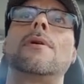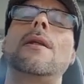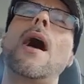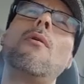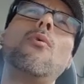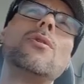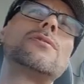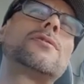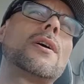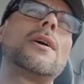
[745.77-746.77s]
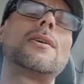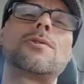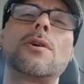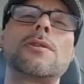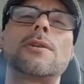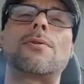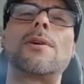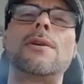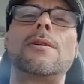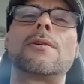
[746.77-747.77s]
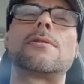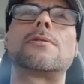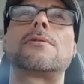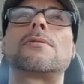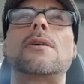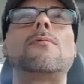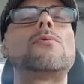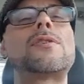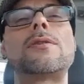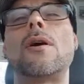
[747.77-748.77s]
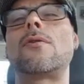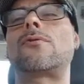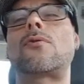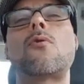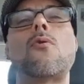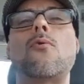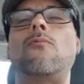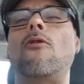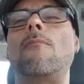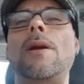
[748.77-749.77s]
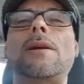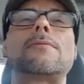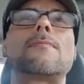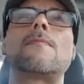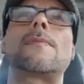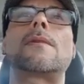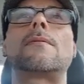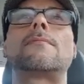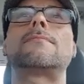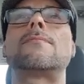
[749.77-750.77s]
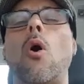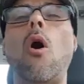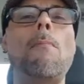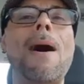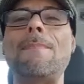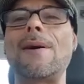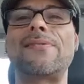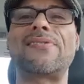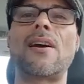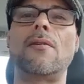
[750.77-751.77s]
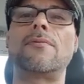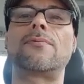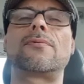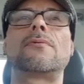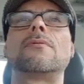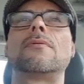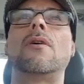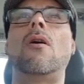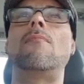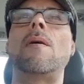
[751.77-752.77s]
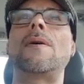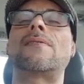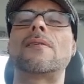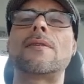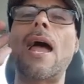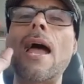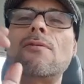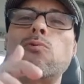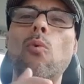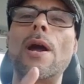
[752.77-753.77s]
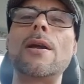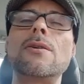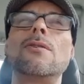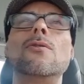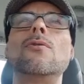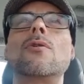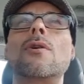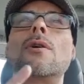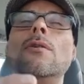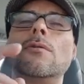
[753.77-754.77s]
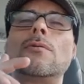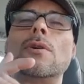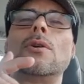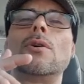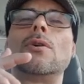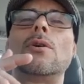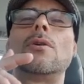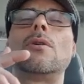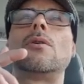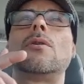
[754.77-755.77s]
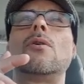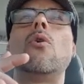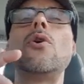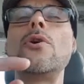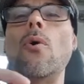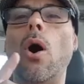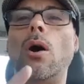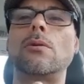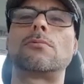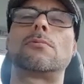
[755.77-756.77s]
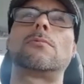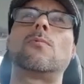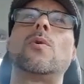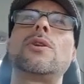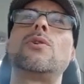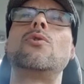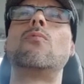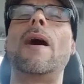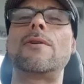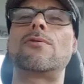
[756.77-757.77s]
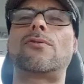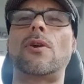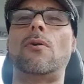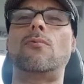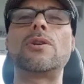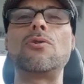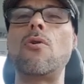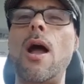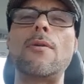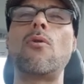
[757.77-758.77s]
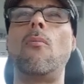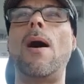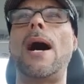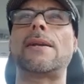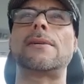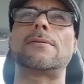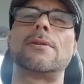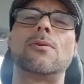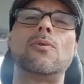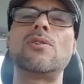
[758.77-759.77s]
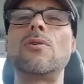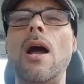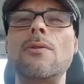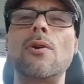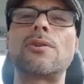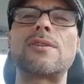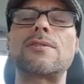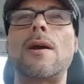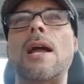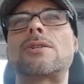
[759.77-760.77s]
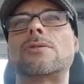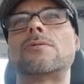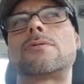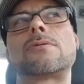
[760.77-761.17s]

And I was there in Georgia 3 years. That was another school for me, all by myself. And that's when you learn who you are, when you by yourself, when you don't have nobody, when you don't have no distractions.